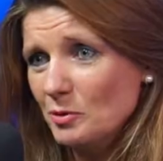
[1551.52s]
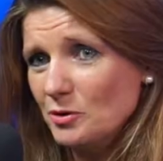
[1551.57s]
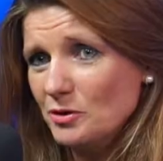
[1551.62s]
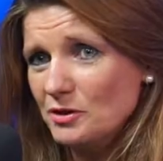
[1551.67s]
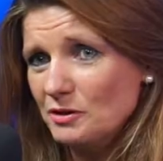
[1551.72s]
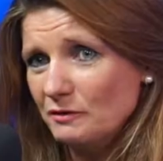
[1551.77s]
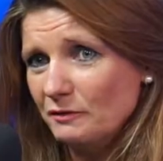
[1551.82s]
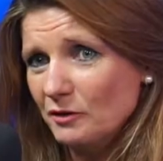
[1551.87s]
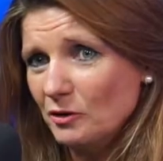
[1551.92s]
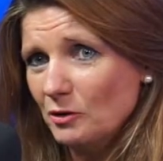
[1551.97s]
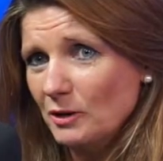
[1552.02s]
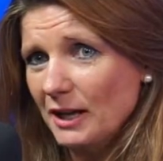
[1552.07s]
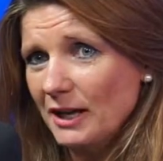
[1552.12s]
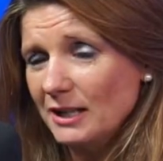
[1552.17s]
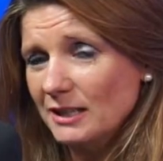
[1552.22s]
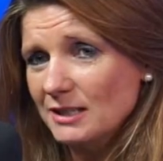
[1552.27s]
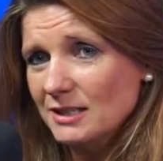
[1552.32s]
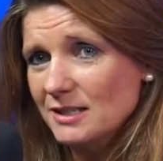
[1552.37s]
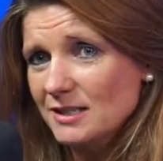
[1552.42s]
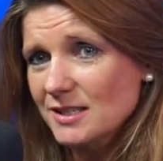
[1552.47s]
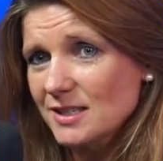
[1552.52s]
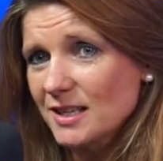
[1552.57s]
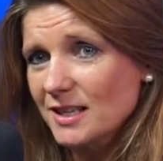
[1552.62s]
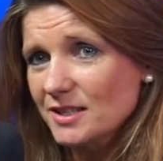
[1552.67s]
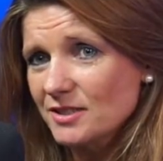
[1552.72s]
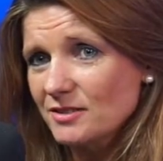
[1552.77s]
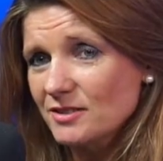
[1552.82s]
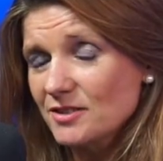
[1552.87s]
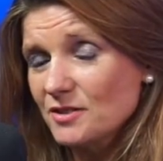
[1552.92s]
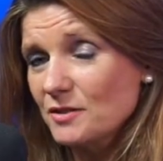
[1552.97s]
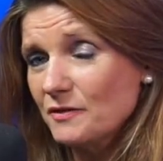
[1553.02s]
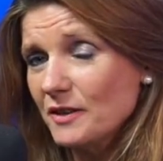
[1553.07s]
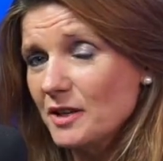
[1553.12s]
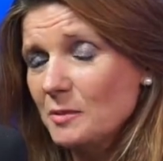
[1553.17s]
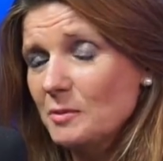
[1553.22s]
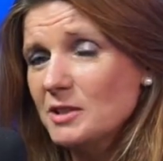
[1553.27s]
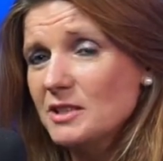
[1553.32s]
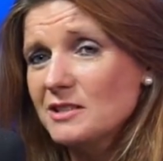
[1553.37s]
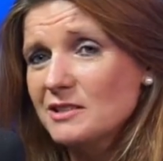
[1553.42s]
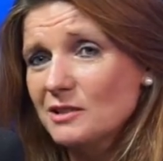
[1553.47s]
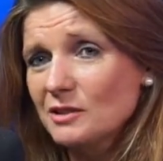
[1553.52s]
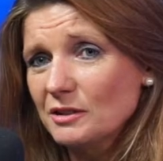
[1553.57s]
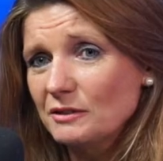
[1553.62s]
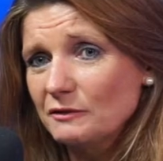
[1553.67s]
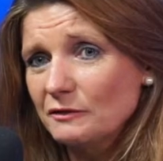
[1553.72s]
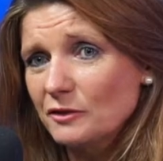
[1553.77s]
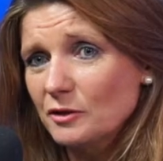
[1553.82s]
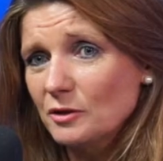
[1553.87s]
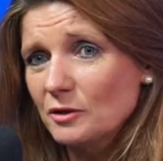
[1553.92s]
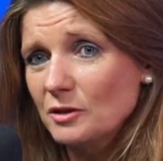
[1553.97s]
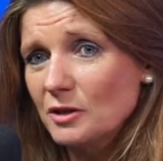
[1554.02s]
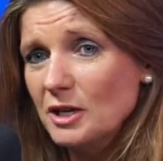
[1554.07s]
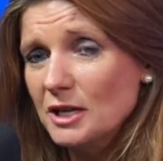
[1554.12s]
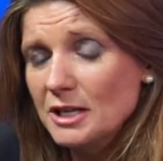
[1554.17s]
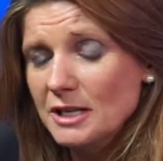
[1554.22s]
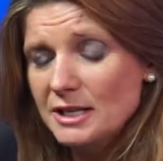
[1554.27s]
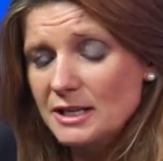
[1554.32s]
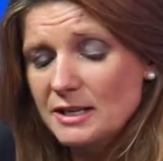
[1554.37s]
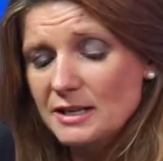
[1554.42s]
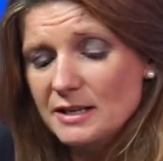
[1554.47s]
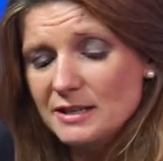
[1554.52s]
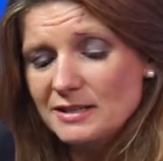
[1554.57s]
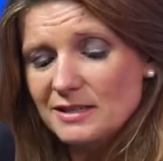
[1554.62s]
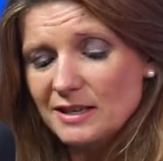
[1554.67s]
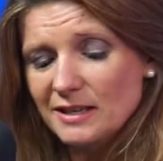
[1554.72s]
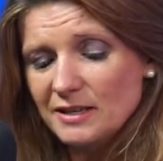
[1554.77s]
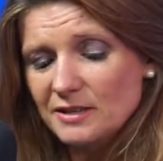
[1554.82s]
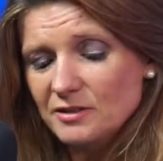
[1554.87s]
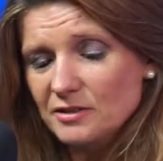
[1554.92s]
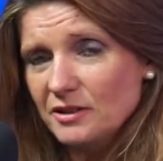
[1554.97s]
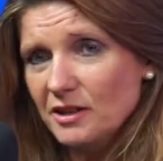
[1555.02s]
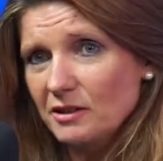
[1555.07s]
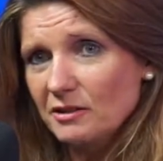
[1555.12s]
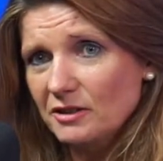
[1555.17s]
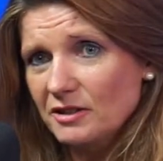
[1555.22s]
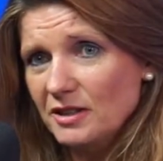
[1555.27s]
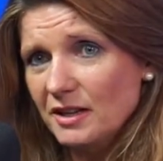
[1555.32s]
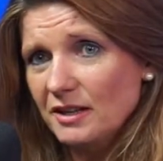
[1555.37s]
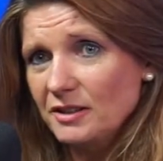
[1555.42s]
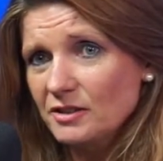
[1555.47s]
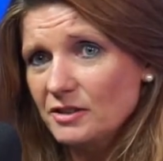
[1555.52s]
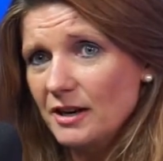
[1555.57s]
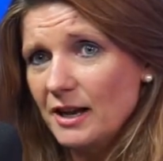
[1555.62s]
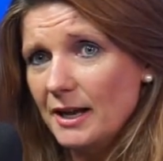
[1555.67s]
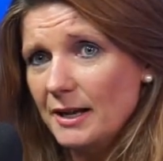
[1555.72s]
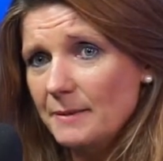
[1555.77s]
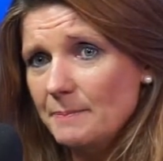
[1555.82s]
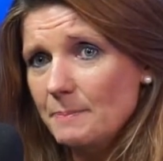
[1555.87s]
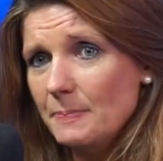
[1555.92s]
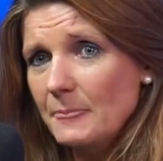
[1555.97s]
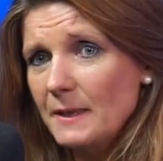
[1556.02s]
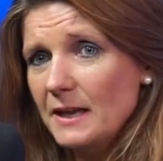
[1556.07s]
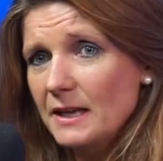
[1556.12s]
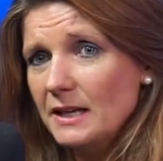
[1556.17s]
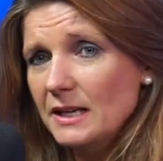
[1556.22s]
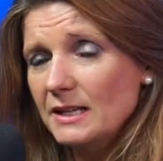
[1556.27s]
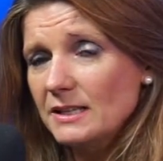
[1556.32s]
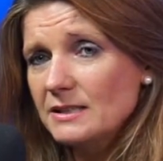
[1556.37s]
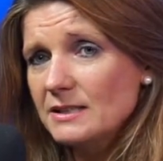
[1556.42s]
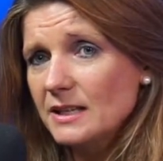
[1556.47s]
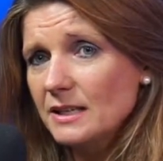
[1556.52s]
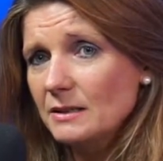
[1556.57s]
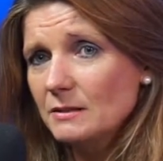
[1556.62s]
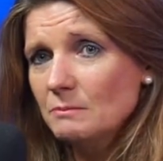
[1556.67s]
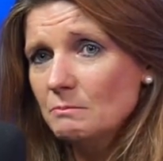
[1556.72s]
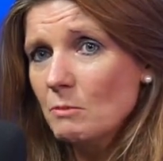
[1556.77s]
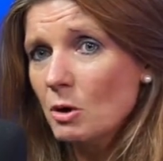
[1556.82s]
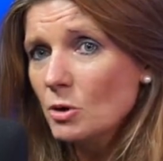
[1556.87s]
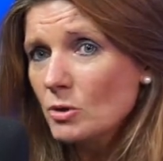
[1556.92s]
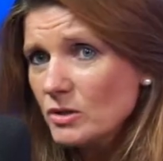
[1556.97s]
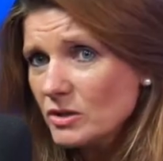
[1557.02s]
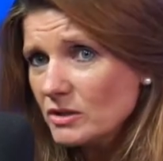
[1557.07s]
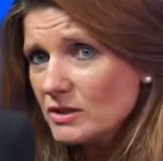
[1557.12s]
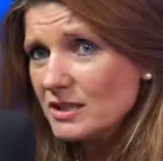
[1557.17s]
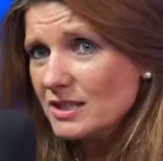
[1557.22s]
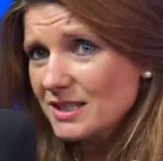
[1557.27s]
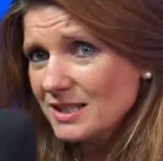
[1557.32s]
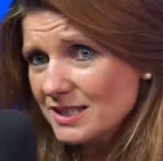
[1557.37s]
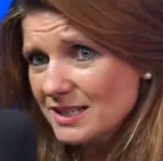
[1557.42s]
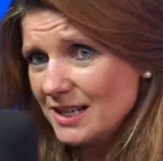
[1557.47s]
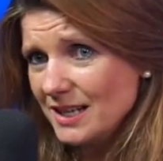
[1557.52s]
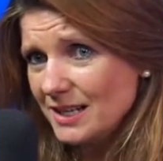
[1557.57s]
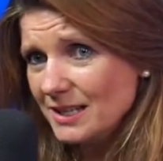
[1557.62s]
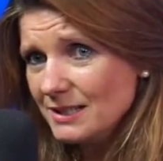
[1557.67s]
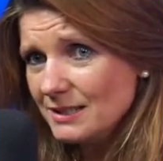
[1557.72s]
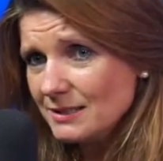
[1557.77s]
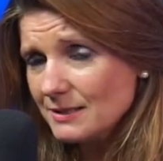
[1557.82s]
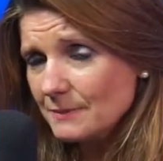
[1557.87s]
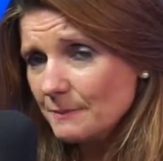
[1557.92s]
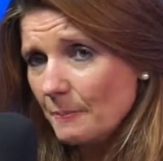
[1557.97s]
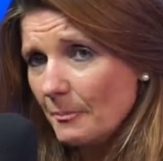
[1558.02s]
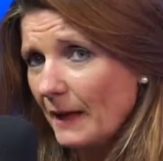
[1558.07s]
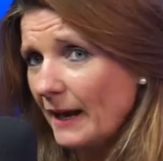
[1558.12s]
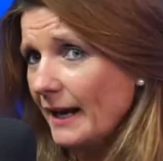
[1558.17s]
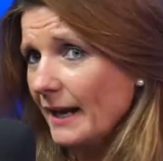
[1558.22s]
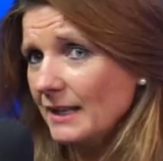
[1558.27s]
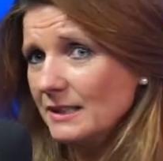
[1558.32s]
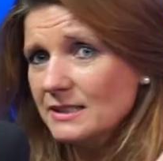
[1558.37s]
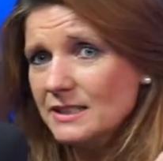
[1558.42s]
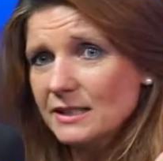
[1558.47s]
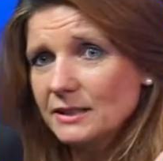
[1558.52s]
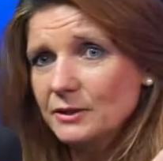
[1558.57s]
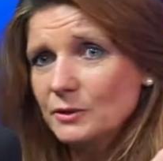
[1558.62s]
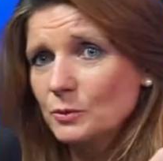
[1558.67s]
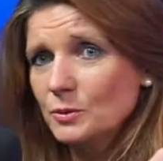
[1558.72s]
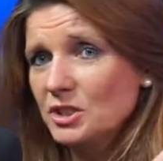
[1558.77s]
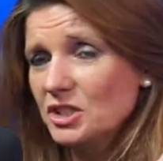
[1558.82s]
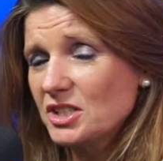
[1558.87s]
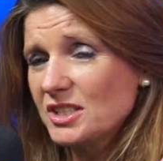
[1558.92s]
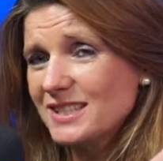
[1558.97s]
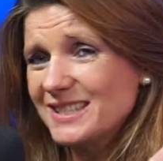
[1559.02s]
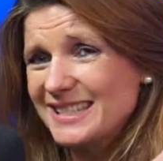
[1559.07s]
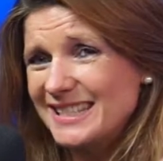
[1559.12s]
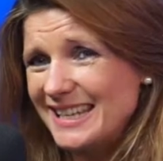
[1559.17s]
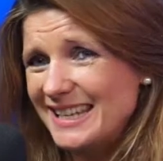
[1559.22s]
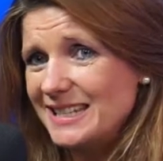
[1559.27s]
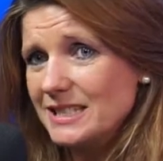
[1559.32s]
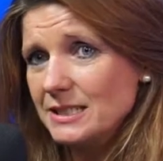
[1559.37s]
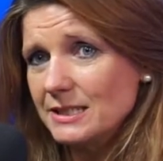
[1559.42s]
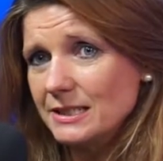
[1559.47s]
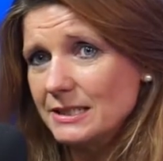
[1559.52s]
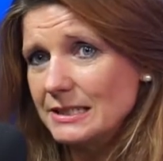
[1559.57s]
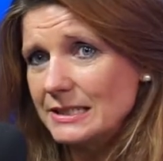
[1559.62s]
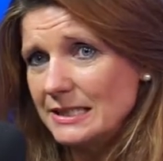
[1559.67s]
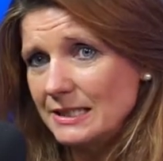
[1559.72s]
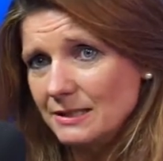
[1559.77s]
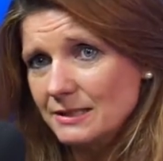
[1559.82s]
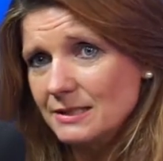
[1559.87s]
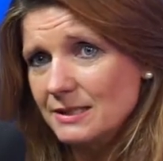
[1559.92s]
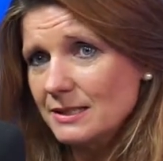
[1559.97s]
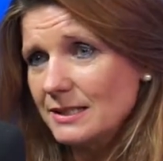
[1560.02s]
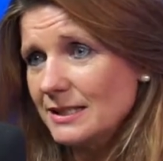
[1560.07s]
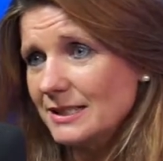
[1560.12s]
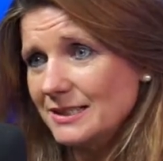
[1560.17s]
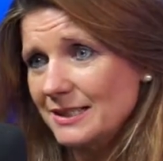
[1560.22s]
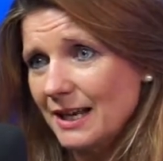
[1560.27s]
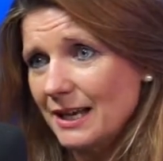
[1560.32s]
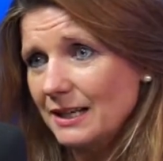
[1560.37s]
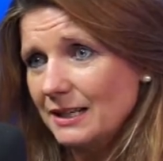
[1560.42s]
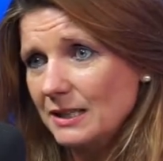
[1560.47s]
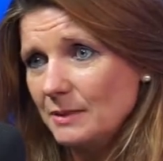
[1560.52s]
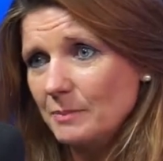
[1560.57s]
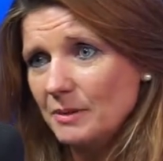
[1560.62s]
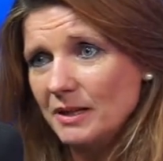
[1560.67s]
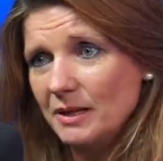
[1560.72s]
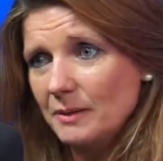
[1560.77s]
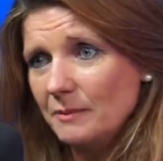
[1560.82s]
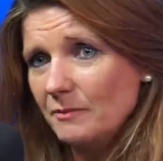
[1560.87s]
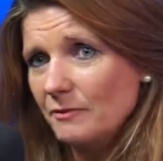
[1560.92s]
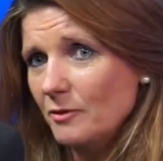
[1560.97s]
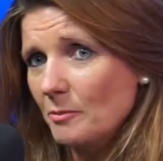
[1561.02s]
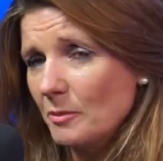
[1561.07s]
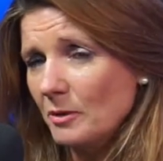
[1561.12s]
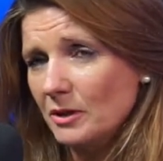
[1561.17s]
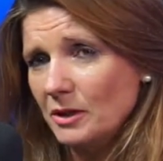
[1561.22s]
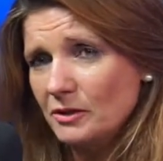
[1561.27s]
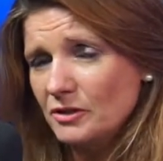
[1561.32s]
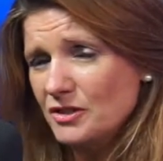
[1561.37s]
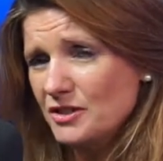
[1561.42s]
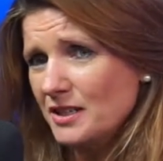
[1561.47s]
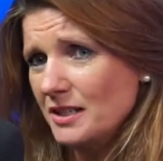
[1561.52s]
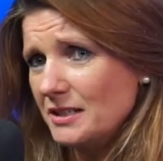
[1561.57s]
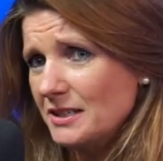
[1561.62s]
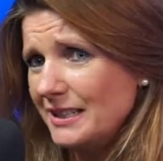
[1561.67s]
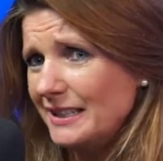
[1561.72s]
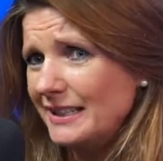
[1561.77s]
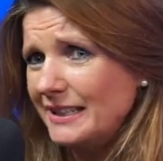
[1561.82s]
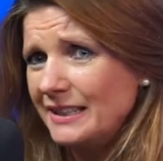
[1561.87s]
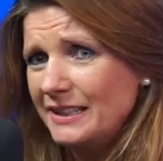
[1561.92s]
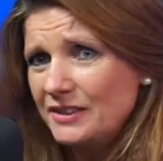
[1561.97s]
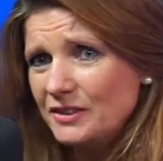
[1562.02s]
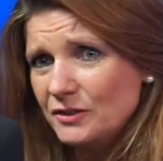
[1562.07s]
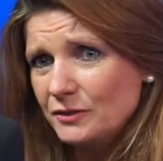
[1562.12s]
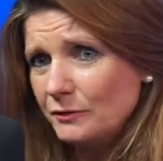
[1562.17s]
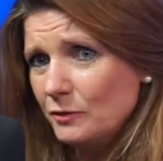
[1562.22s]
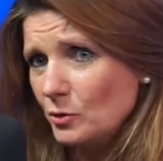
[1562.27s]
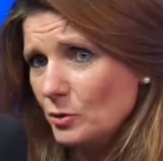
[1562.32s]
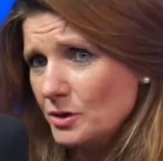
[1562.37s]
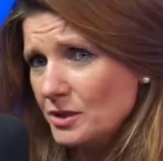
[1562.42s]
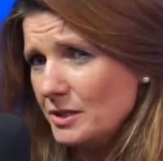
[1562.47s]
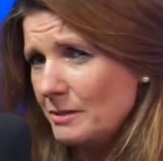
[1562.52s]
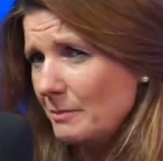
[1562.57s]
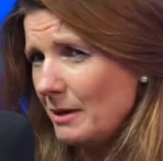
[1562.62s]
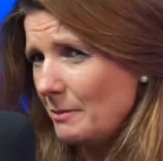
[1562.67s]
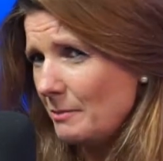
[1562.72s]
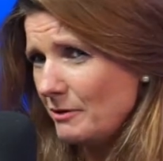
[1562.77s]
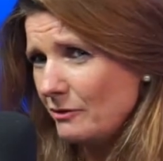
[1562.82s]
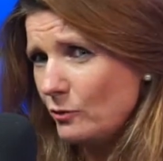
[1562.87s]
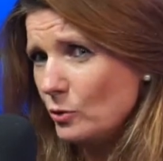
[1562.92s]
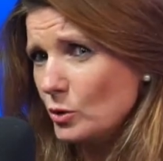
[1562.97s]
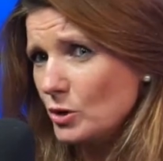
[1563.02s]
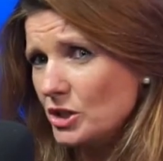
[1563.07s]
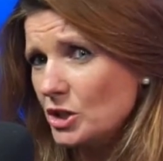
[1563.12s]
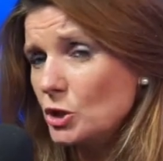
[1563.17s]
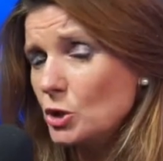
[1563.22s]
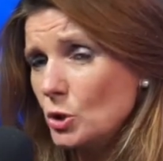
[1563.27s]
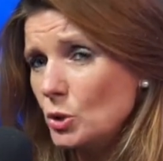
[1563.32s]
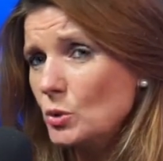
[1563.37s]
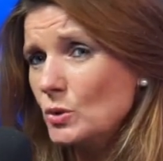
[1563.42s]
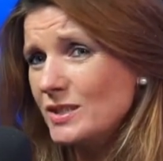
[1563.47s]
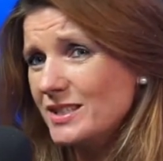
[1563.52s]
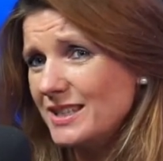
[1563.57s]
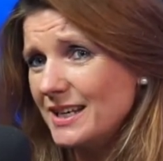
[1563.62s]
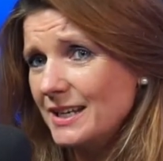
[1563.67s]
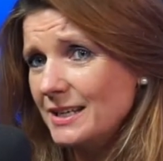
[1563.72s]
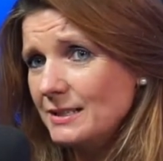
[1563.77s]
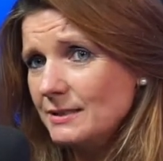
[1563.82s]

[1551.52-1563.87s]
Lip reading: the importer for O'Callaghan cider. So if anybody's looking for cider, their cider, it's in most states. I can't tell you which state it is in exactly, but from what I understand, at least 40, maybe 42